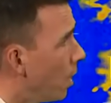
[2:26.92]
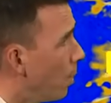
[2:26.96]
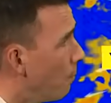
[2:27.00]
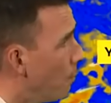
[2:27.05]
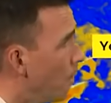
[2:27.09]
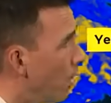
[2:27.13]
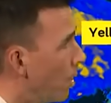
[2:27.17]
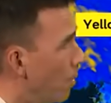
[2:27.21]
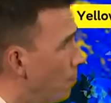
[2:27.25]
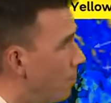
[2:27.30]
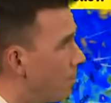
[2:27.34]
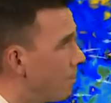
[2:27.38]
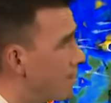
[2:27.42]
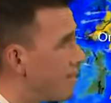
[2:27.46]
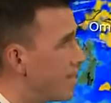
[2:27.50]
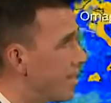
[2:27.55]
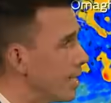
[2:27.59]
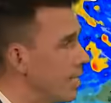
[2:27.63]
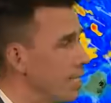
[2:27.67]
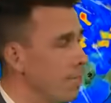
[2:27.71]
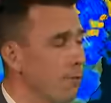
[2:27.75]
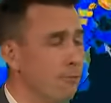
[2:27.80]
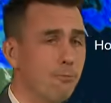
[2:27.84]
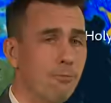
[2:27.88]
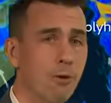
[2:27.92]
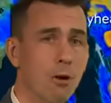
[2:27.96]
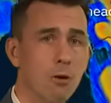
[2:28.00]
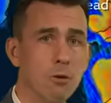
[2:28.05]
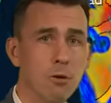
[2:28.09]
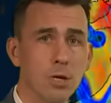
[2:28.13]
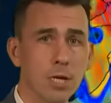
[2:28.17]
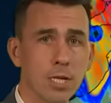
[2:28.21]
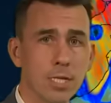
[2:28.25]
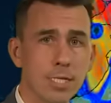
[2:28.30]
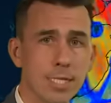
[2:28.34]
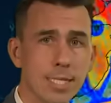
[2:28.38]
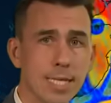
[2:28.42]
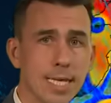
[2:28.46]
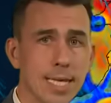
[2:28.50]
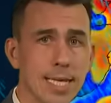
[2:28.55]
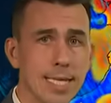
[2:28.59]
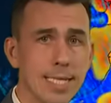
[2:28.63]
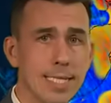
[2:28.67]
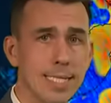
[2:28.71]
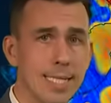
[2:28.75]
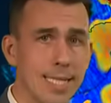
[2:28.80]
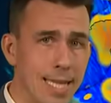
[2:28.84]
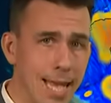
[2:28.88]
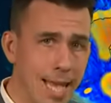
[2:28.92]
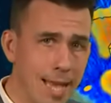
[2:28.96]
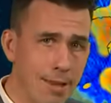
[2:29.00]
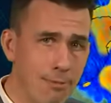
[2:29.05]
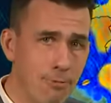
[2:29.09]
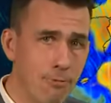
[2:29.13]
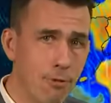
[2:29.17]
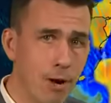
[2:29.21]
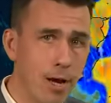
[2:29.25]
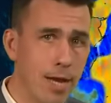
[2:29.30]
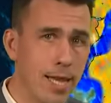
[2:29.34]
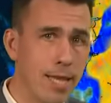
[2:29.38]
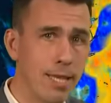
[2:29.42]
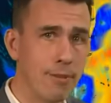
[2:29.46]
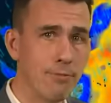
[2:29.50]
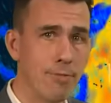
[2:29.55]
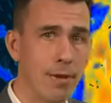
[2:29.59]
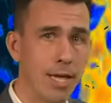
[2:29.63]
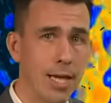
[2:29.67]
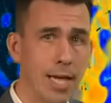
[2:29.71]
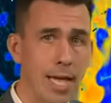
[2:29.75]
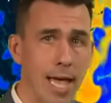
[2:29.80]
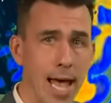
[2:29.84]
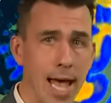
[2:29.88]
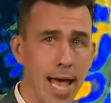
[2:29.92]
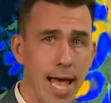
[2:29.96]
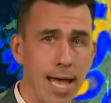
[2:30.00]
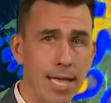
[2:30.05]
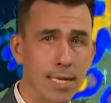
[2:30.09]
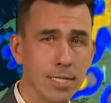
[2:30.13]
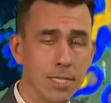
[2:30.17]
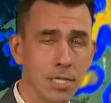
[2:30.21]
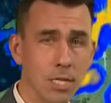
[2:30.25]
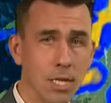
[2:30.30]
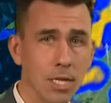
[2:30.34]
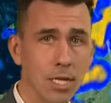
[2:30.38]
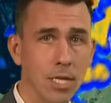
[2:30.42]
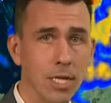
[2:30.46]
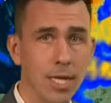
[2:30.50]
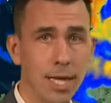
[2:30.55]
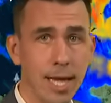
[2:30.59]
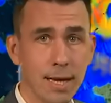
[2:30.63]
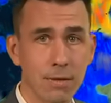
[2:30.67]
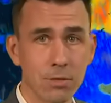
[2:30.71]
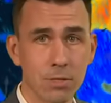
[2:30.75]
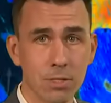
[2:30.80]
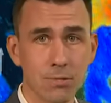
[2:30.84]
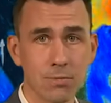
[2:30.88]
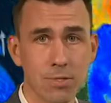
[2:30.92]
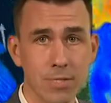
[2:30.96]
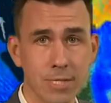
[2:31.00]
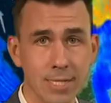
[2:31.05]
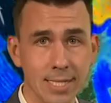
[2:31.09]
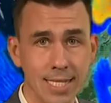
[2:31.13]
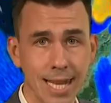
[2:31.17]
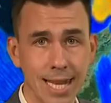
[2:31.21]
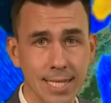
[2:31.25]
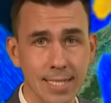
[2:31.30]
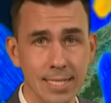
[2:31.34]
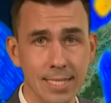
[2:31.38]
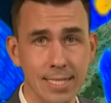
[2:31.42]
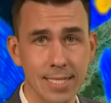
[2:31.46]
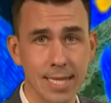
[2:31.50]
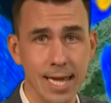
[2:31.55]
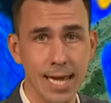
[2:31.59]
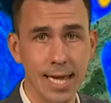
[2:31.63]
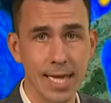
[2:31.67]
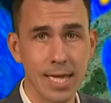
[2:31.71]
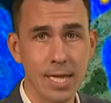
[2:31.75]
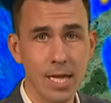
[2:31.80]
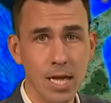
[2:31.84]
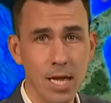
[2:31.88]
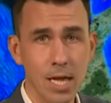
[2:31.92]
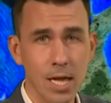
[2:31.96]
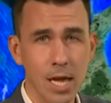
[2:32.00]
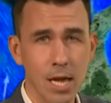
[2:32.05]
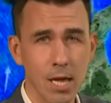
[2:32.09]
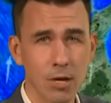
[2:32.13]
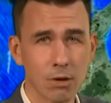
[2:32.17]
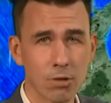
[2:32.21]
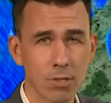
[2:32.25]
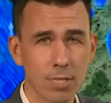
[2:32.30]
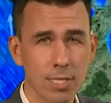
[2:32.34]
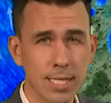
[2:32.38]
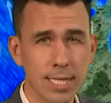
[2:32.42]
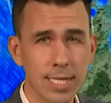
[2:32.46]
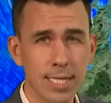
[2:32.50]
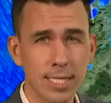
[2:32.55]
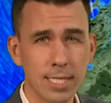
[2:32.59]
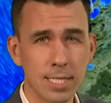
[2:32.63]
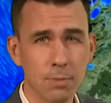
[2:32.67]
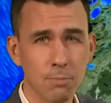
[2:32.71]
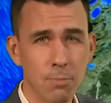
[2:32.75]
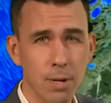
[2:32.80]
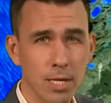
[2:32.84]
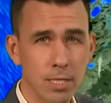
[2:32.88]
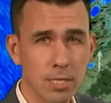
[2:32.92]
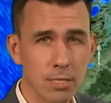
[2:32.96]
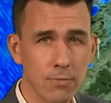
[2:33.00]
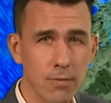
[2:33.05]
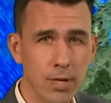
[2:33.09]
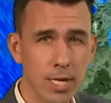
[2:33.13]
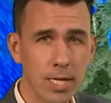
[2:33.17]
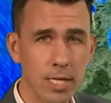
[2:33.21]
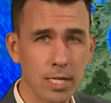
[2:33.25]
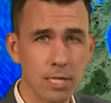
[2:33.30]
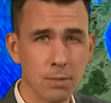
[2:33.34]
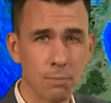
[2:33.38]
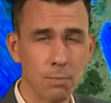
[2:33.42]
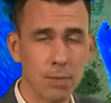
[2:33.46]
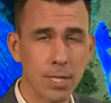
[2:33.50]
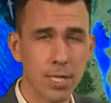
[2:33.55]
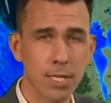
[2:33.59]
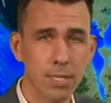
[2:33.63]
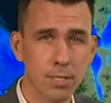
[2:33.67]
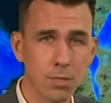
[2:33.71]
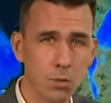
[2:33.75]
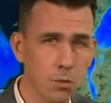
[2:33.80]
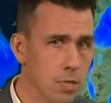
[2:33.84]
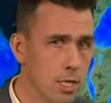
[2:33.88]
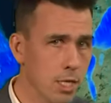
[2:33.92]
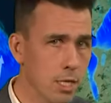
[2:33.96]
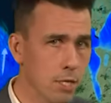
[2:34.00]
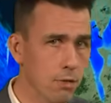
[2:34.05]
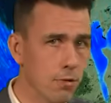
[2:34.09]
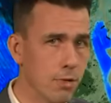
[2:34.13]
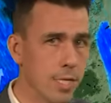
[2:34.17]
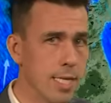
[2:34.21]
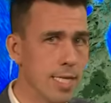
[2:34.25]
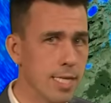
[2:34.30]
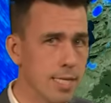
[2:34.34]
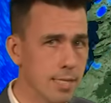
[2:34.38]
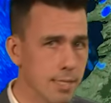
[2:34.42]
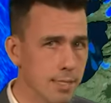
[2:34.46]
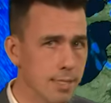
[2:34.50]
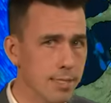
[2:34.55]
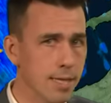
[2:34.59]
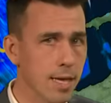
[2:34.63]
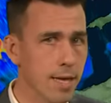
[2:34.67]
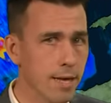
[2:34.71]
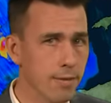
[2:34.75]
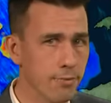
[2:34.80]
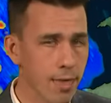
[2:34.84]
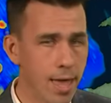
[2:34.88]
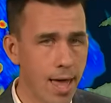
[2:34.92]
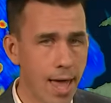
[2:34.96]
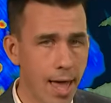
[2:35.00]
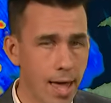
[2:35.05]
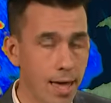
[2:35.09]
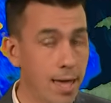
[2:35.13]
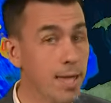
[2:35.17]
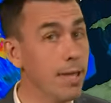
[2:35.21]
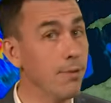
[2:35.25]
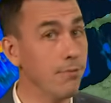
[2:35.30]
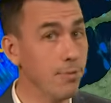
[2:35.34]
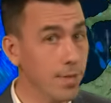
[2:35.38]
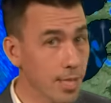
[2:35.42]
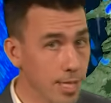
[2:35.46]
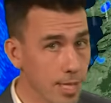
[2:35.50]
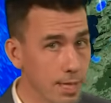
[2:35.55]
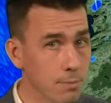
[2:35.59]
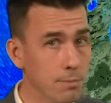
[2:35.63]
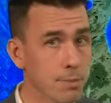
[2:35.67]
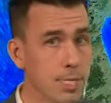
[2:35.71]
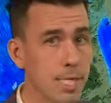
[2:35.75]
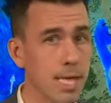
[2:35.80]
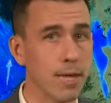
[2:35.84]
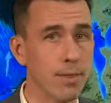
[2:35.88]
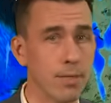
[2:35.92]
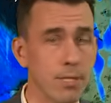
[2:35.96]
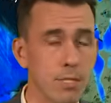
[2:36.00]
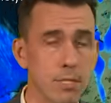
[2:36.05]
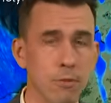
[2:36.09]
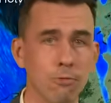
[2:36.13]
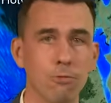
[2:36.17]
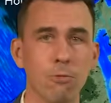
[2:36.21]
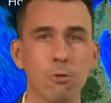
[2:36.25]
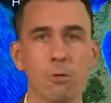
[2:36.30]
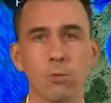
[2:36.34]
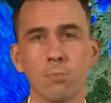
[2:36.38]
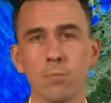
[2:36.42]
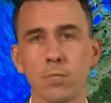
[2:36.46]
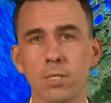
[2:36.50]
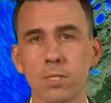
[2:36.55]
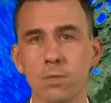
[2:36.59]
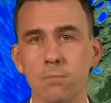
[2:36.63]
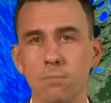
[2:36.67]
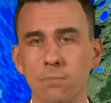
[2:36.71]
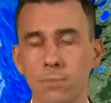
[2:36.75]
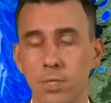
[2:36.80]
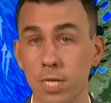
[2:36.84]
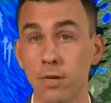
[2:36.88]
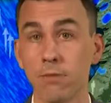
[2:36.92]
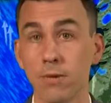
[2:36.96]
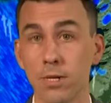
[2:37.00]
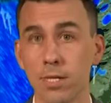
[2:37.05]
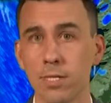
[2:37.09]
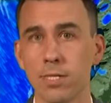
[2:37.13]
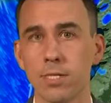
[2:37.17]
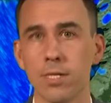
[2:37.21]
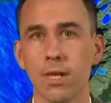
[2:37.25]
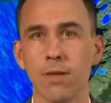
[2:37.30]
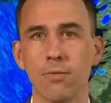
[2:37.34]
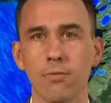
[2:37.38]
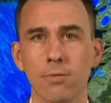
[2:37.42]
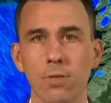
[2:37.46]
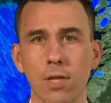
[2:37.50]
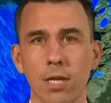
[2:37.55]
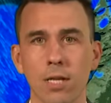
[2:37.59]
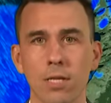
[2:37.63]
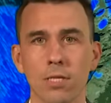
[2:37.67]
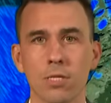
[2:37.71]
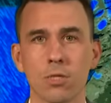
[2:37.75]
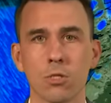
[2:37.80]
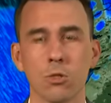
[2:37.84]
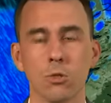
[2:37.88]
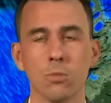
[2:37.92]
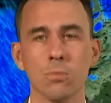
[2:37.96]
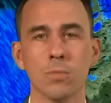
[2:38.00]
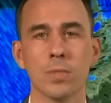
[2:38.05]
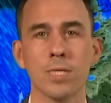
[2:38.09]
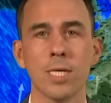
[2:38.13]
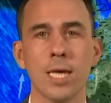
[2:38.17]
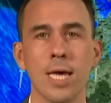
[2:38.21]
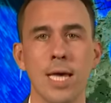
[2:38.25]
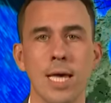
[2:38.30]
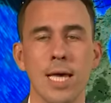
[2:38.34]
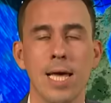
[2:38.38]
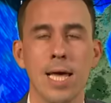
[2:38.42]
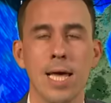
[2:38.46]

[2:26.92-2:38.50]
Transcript: But a particular focus is late Friday evening and early hours of Saturday across eastern parts of England, because all the ingredients are there if they come together to form some serious thunderstorms.